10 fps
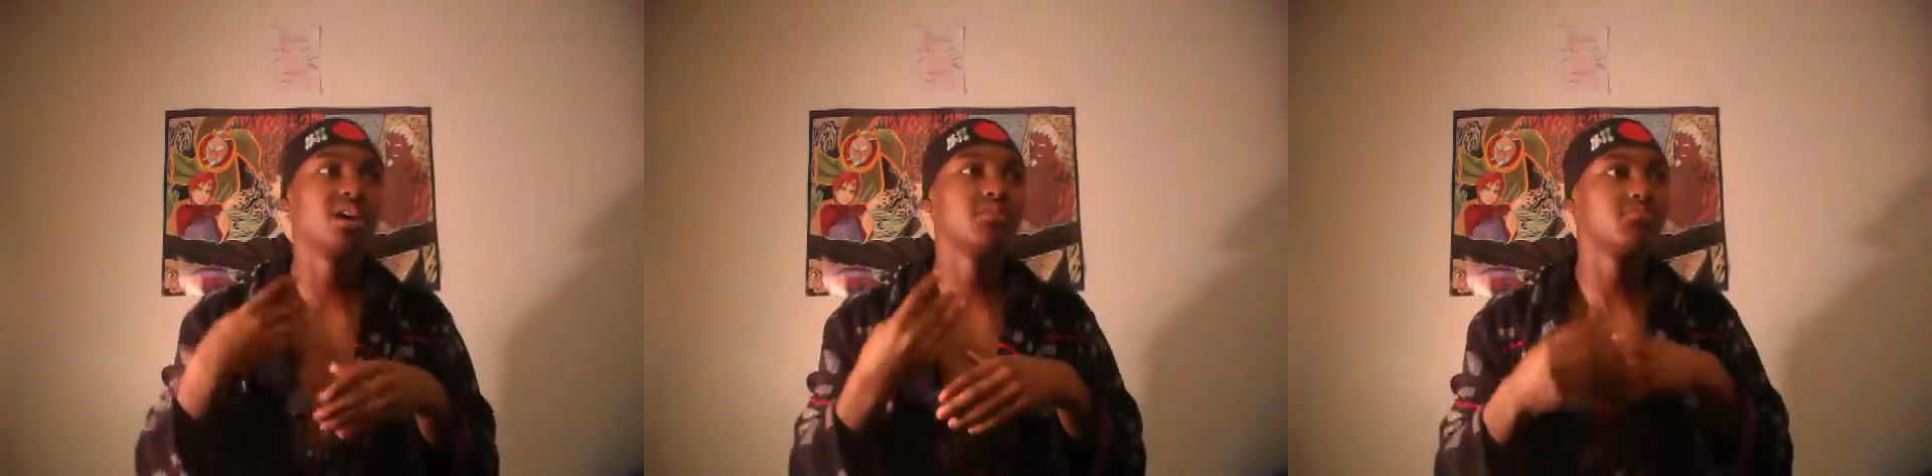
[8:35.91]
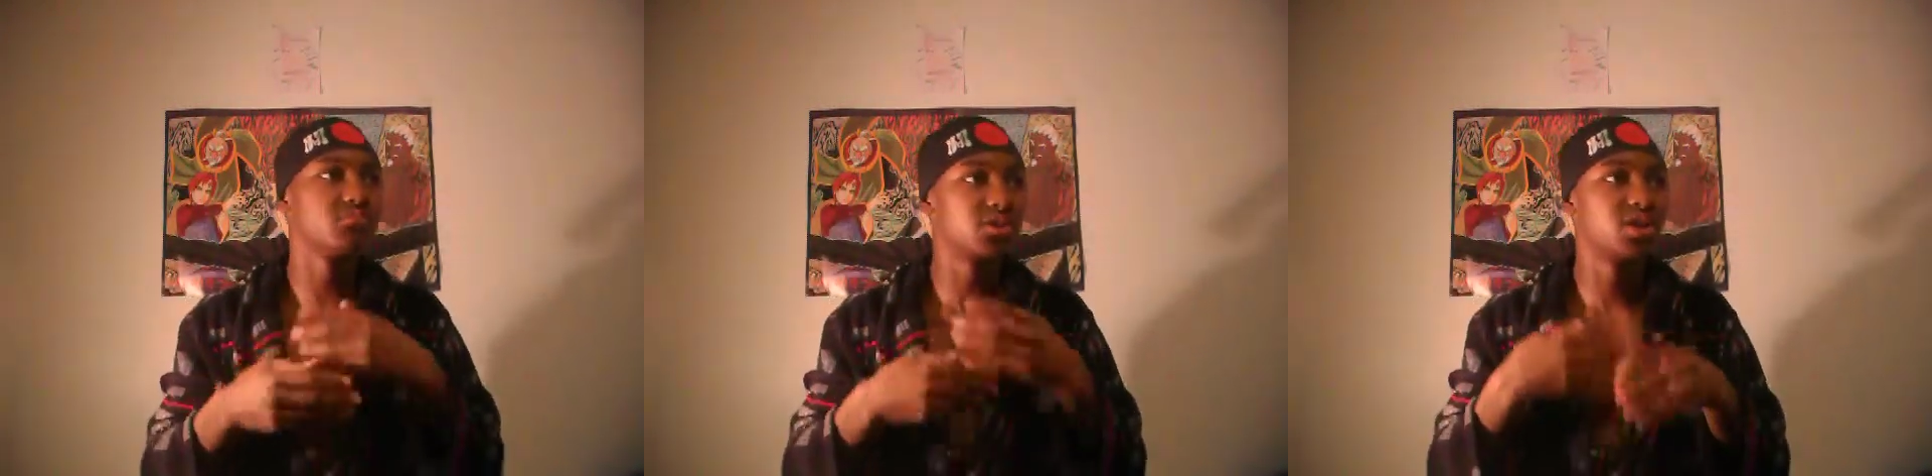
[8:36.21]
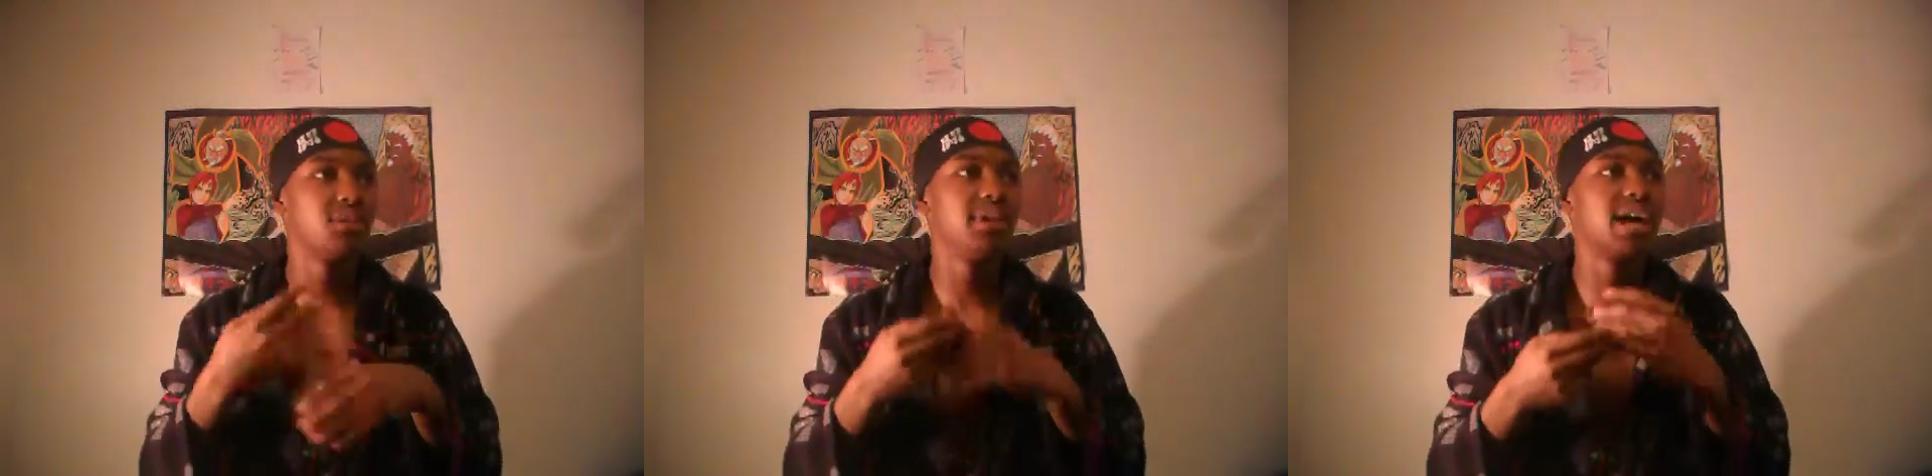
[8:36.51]
I'm
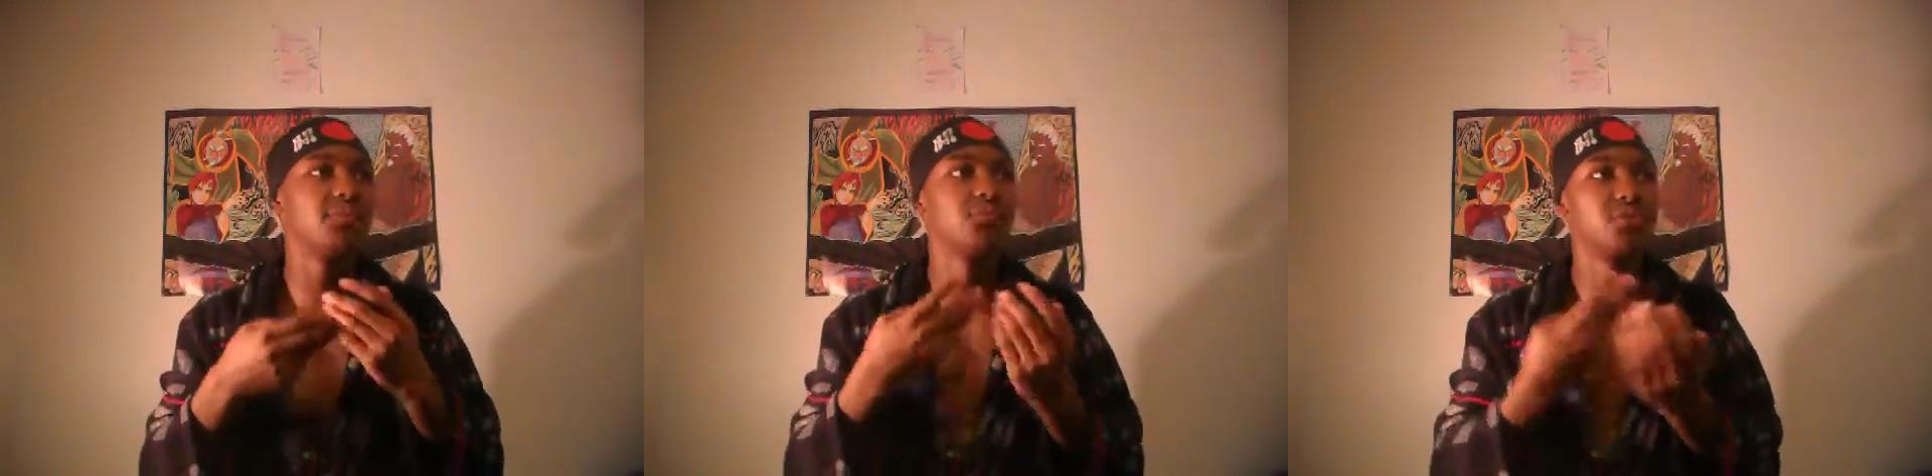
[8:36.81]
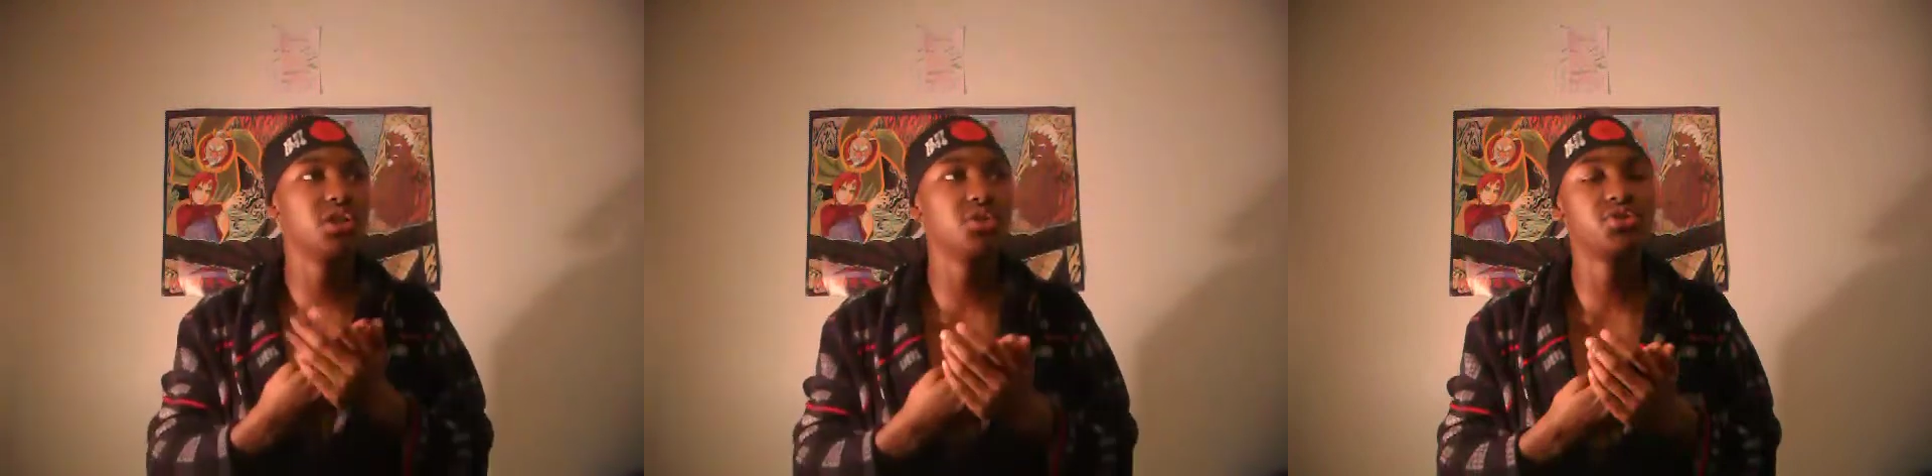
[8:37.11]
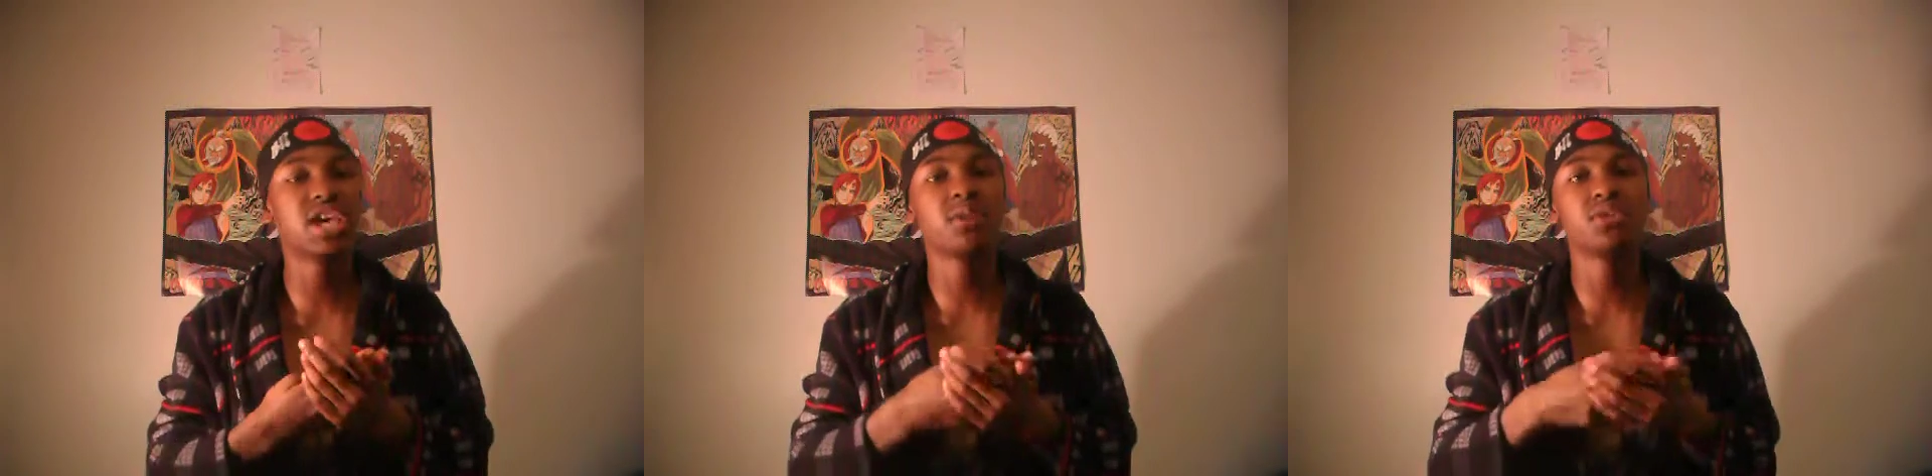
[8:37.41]
going to be adding
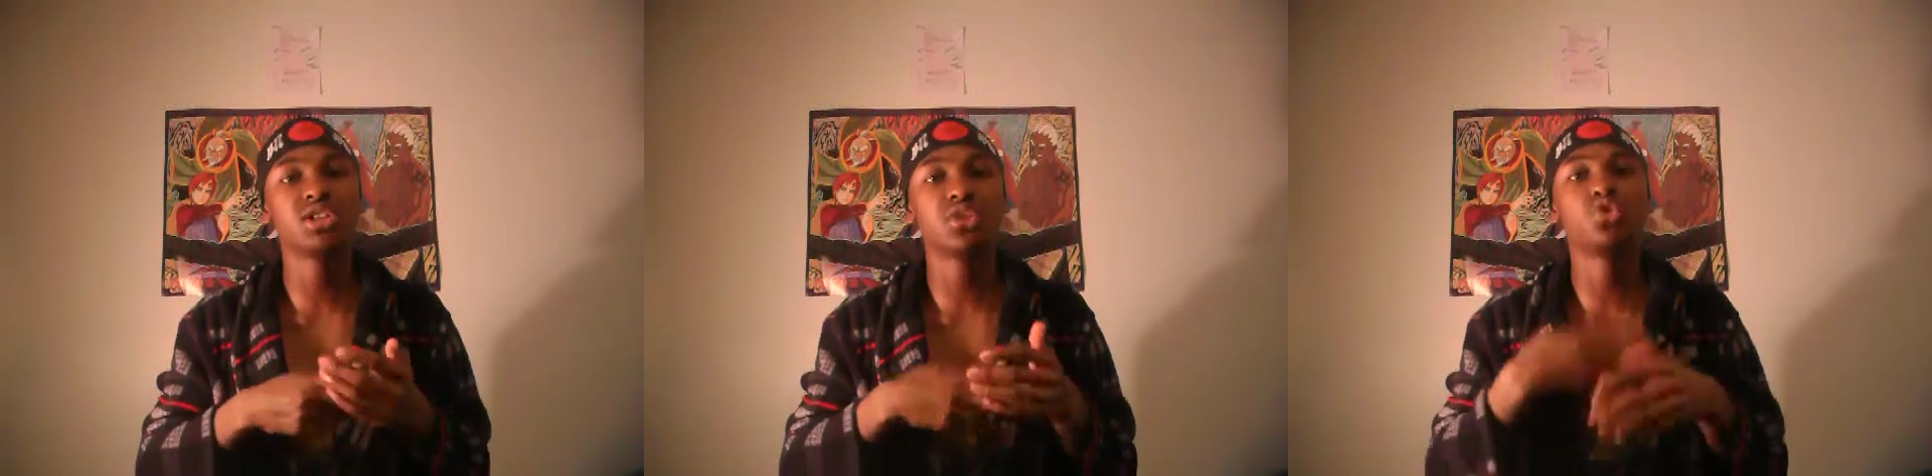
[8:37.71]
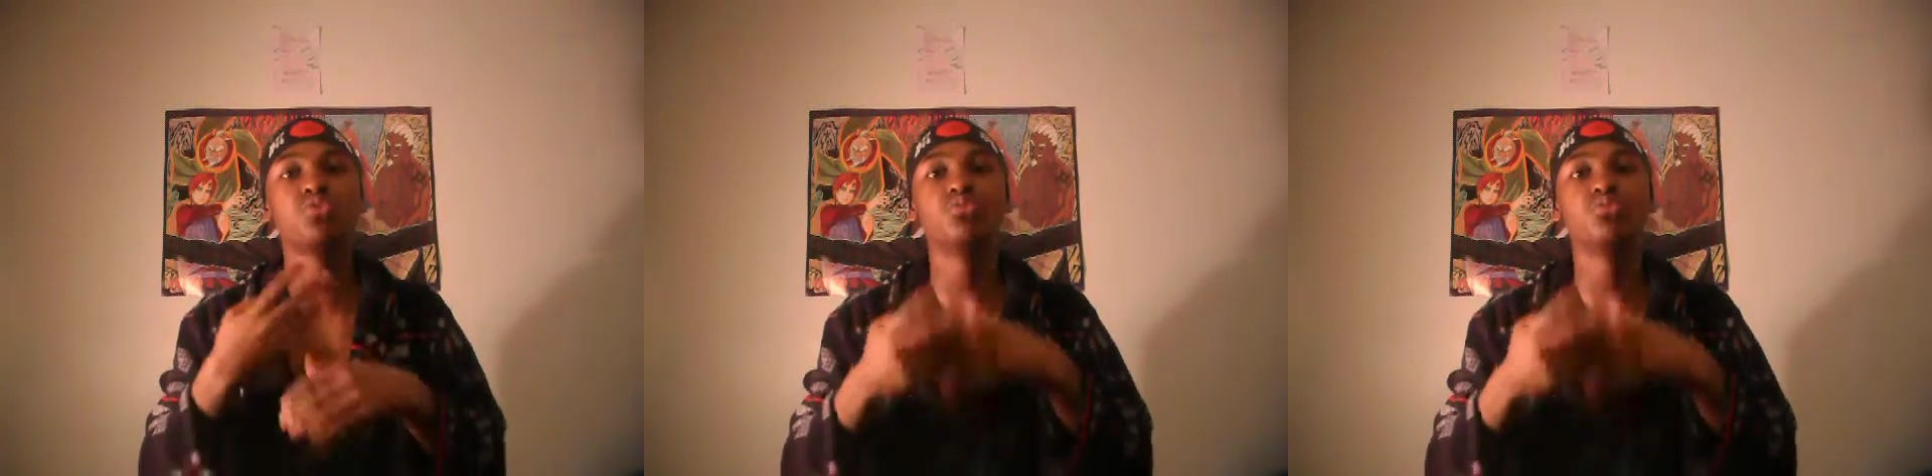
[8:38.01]
3 new segments.